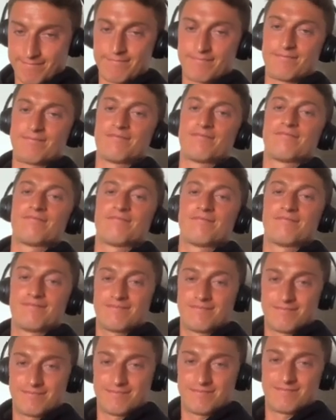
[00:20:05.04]

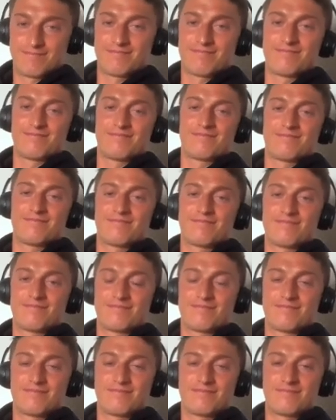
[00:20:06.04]

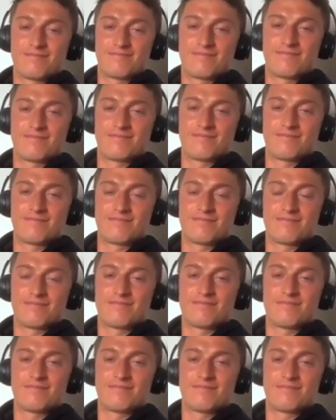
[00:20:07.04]

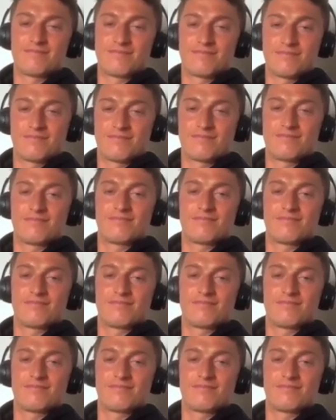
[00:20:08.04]
No words are spoken by the person on screen.